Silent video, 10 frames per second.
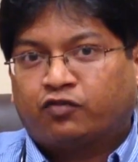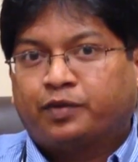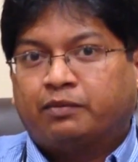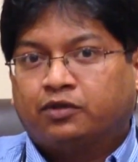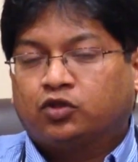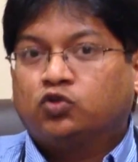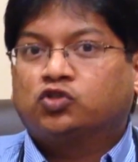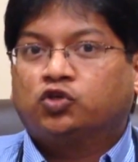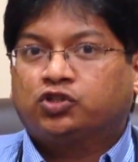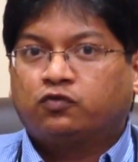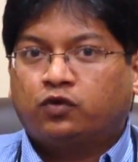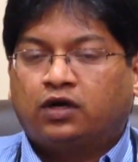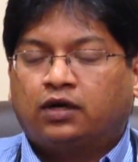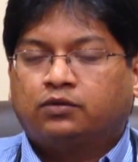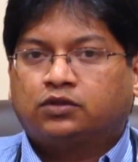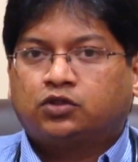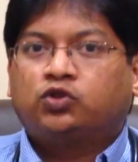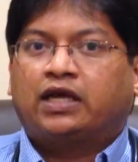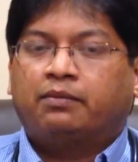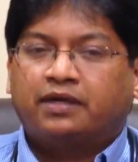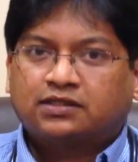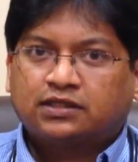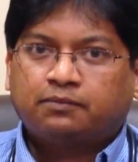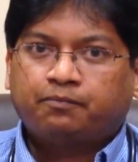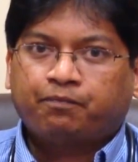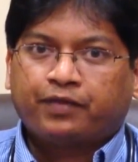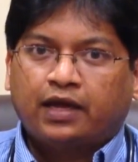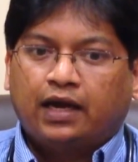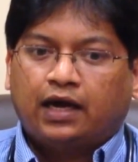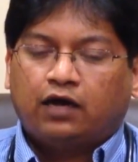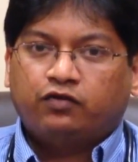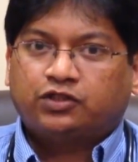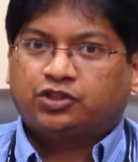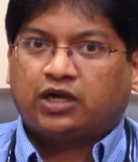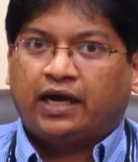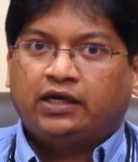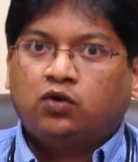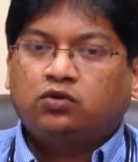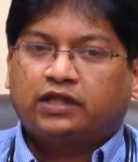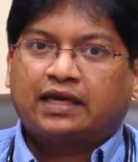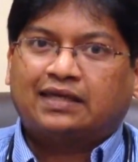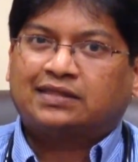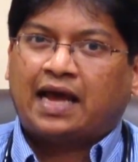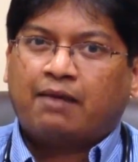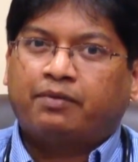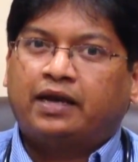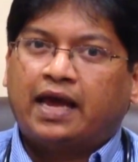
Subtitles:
of people through through telemedicine, which I don't think has happened